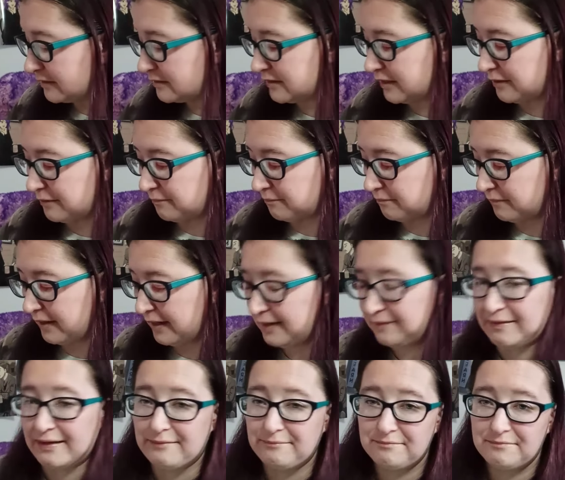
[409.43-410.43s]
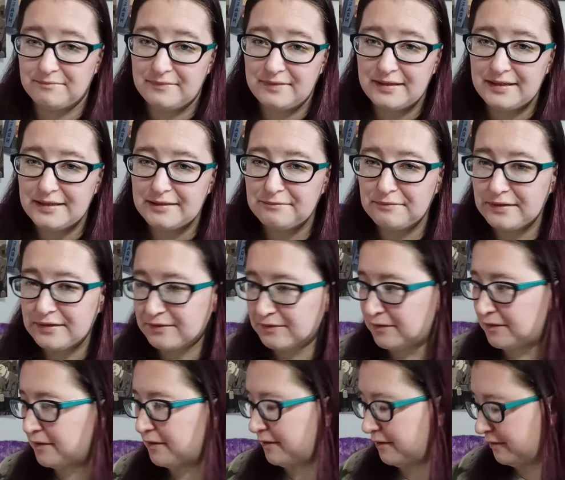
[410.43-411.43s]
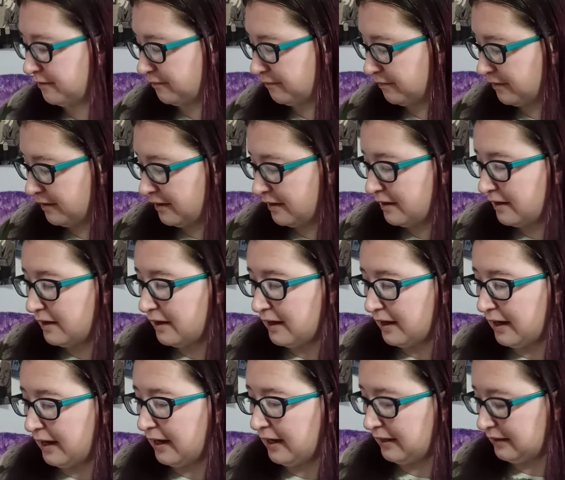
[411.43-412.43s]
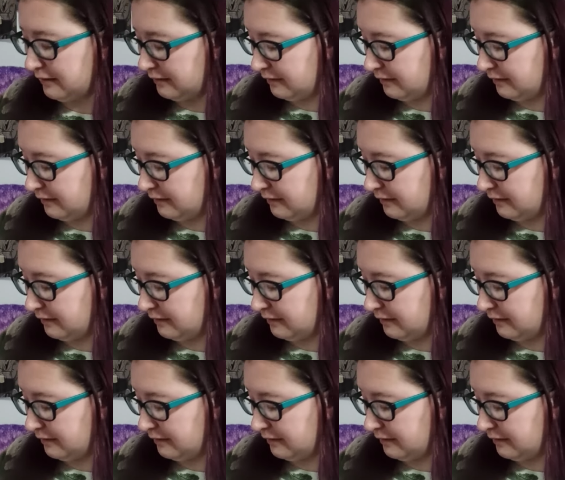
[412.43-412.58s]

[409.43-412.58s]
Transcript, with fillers: So anyway, here we go. Uh,